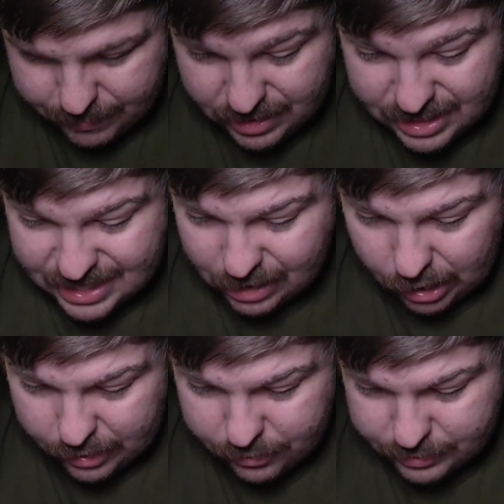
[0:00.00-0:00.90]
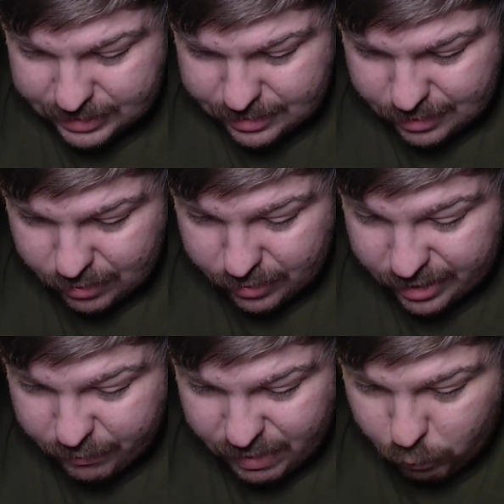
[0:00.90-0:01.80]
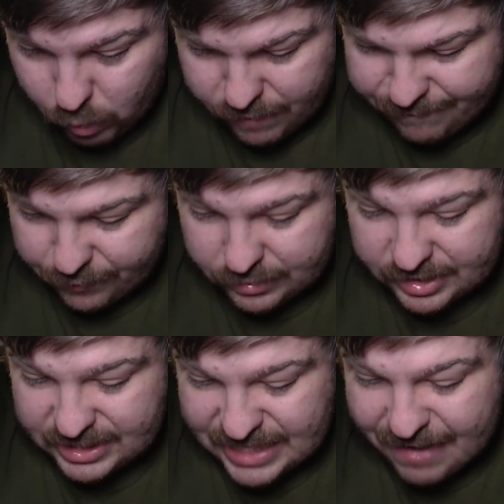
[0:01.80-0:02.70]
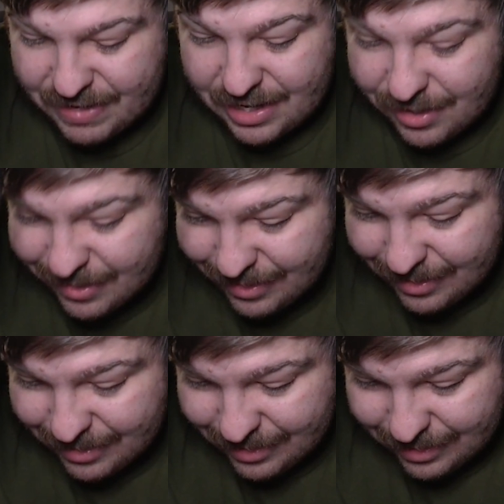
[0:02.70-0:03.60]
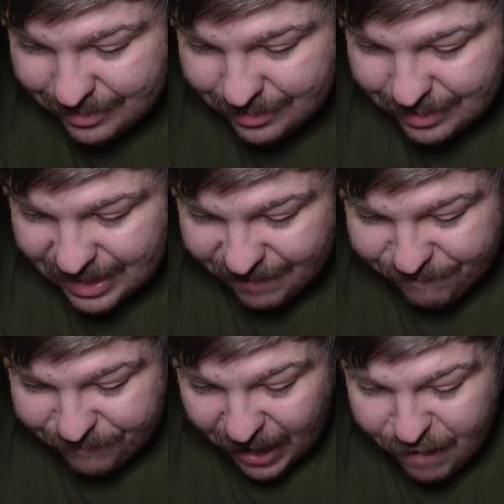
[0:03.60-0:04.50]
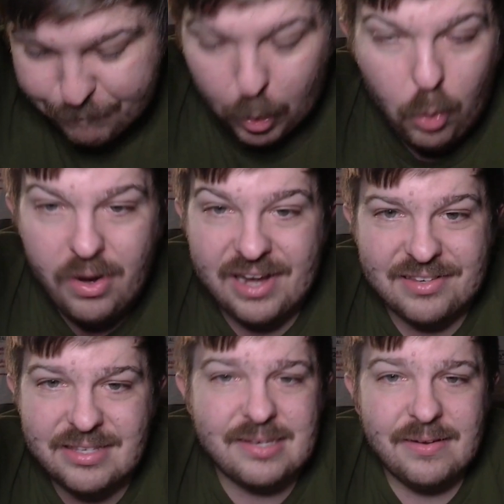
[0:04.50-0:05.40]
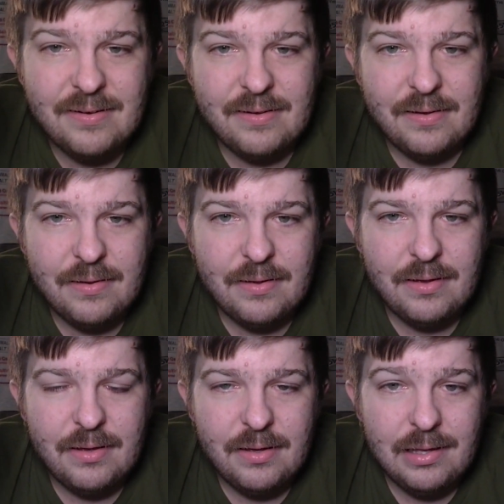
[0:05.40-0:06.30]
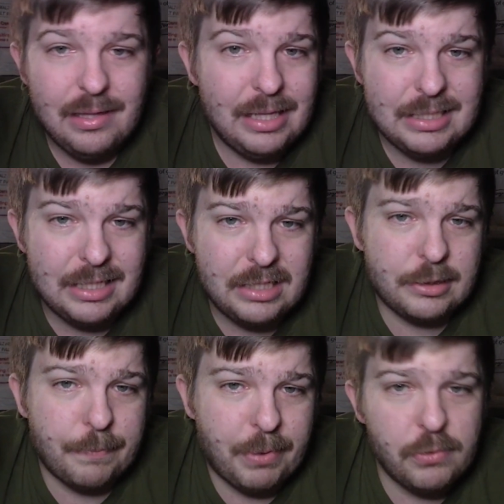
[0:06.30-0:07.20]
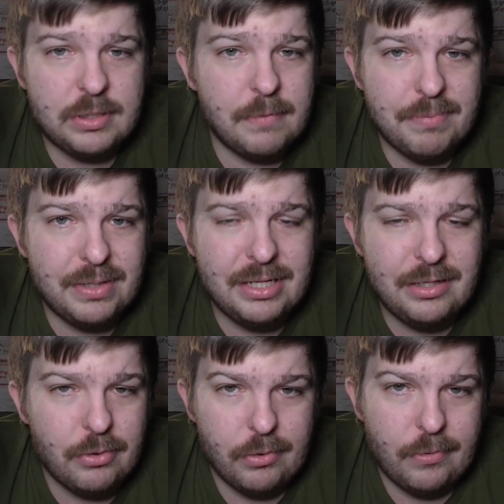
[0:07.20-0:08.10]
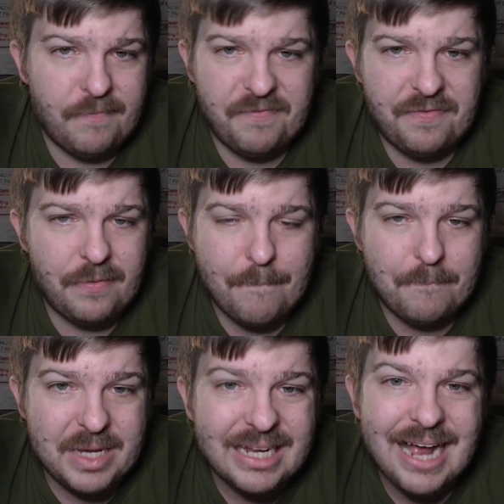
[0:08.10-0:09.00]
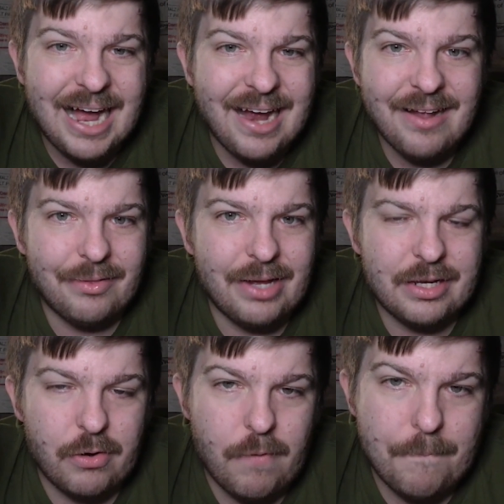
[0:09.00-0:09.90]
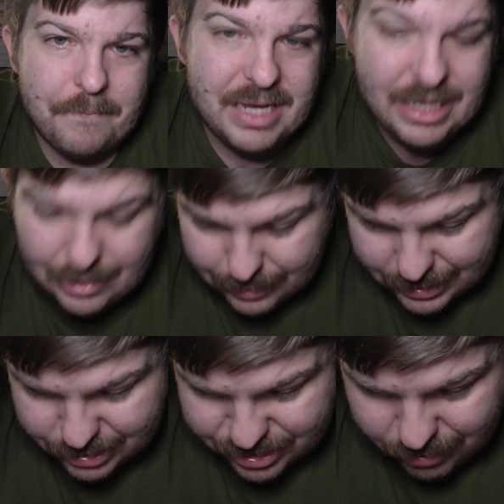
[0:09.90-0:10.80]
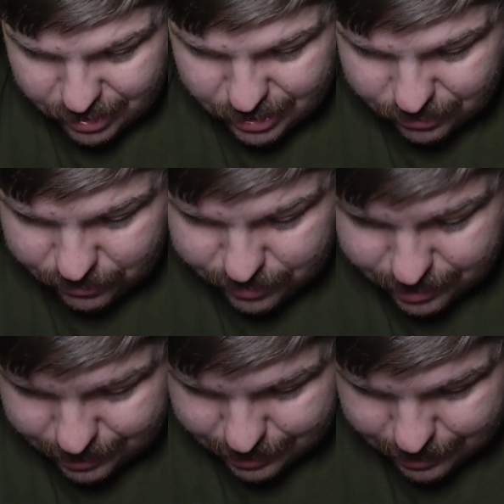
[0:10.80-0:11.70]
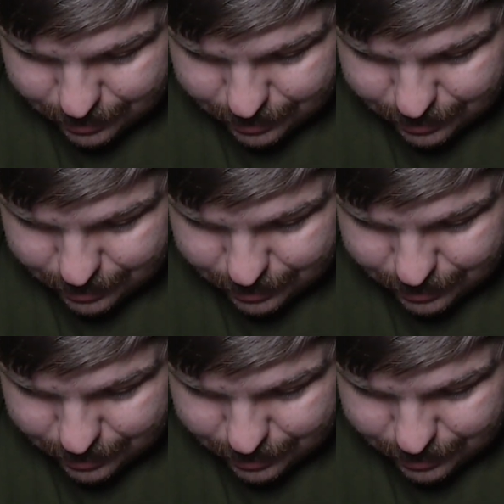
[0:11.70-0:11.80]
I mean, Nick Honor's in there. He went one for seven and had five points. Isn't he supposed to be your big guy, like your big legendary dude?